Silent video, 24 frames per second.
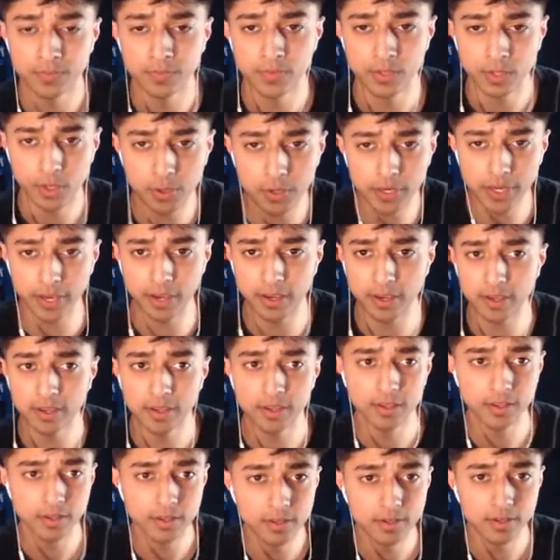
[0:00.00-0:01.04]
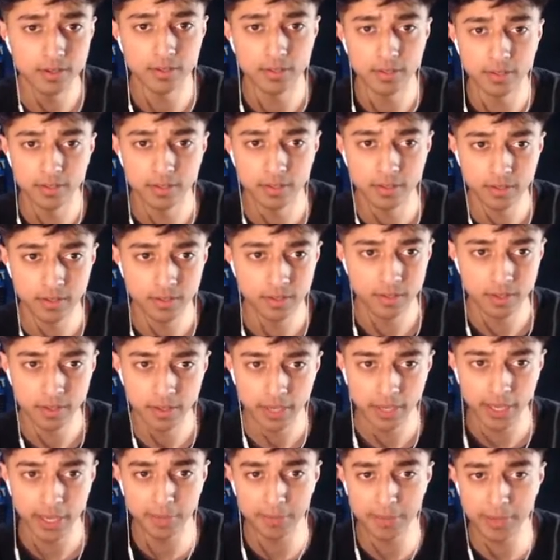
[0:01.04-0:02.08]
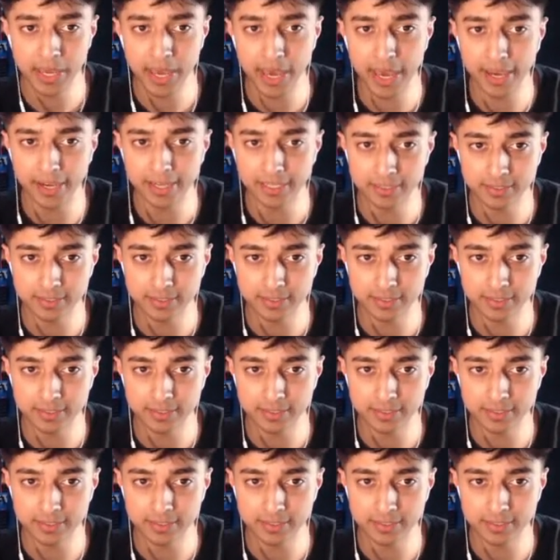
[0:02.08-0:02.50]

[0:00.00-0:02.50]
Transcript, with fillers: Okay. Hit me, Hex.